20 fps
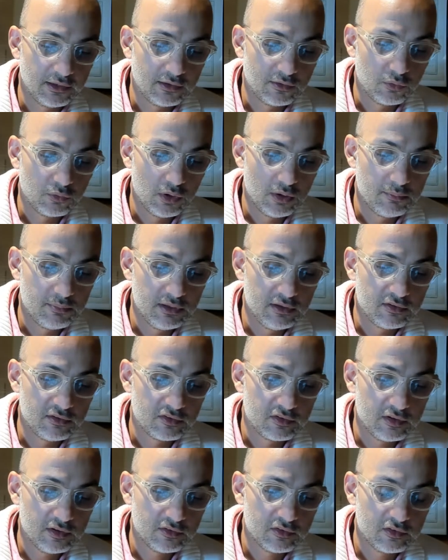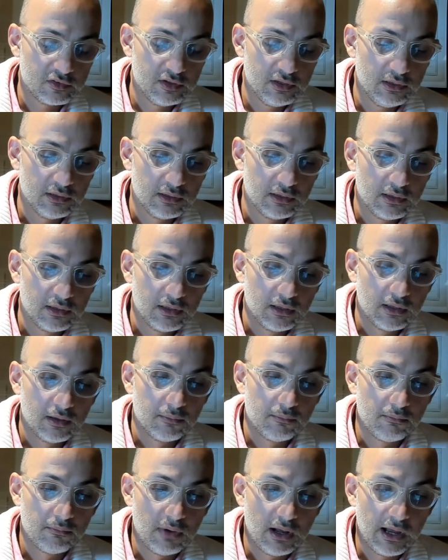will be 60
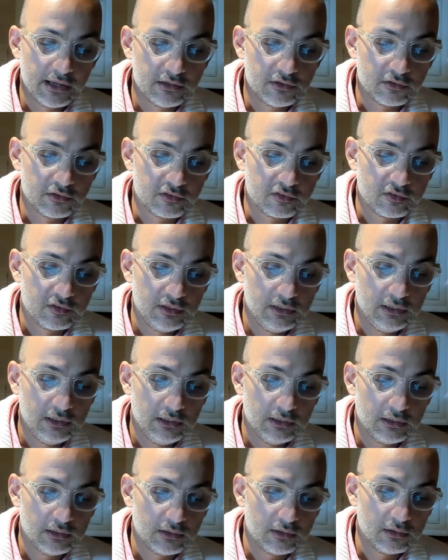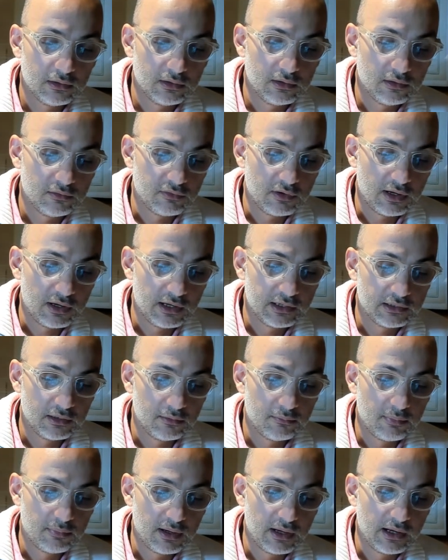minus t divided
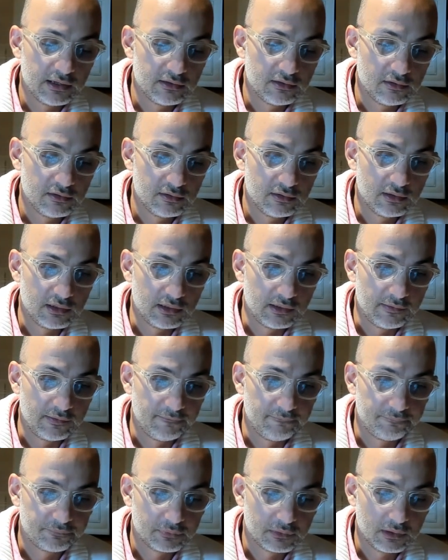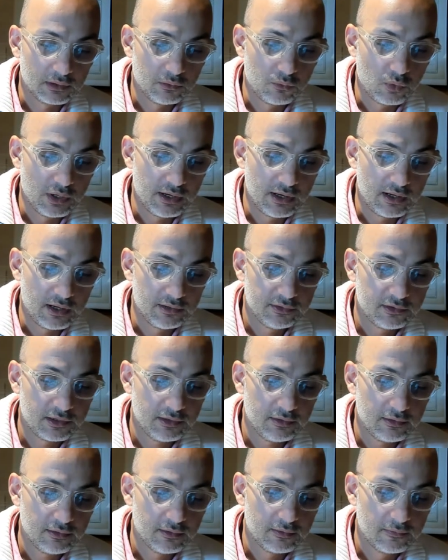by
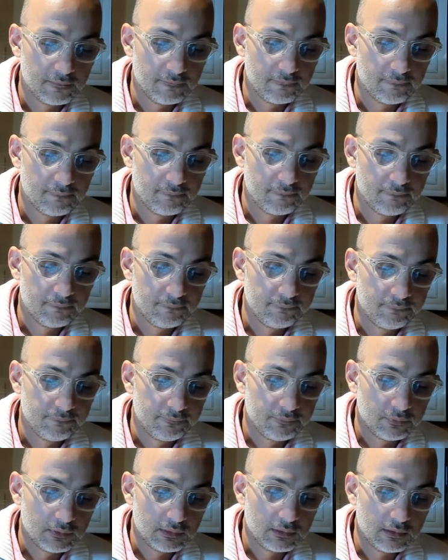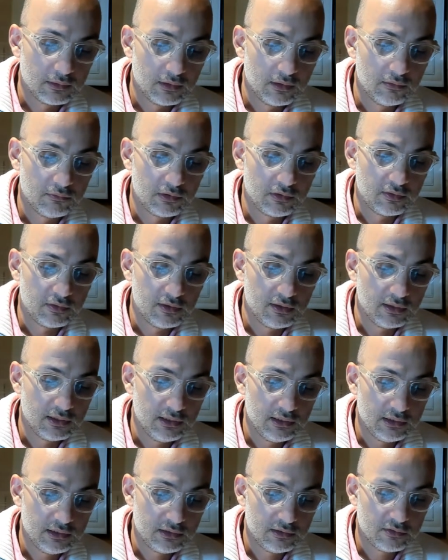100. Everything
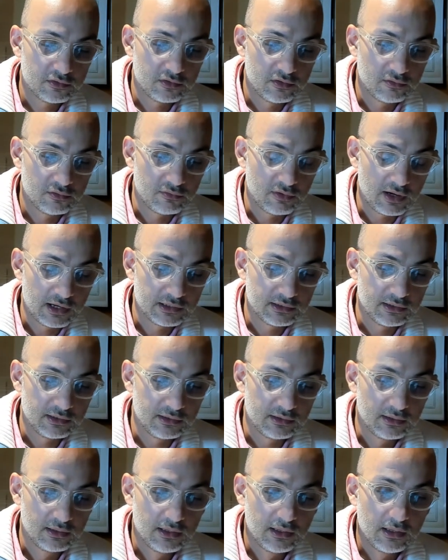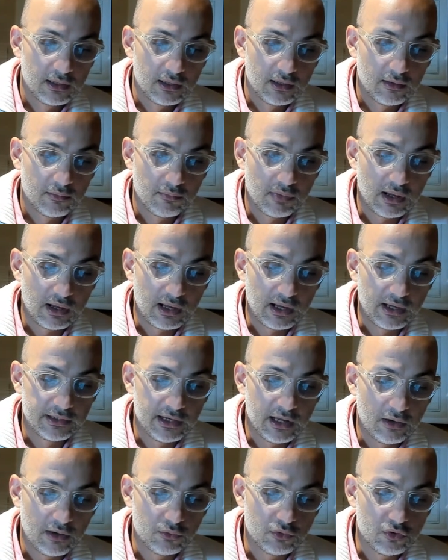here is divided by,
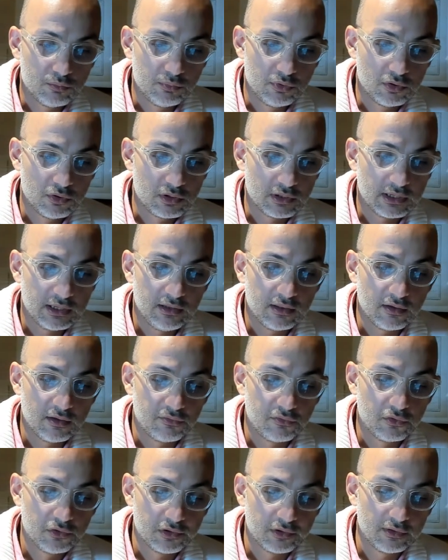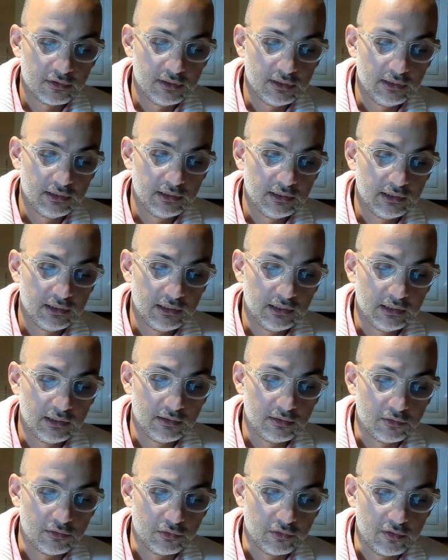now you plug in the 40
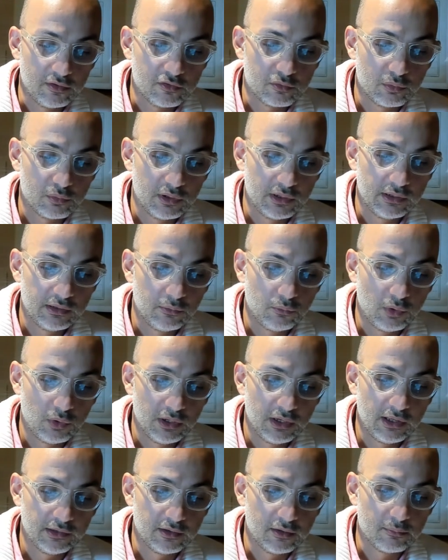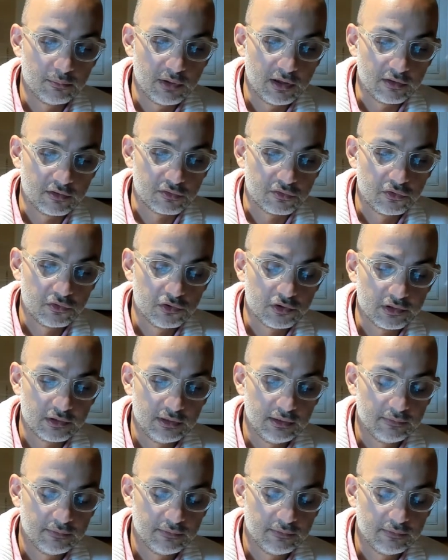into this one, 100 minus 40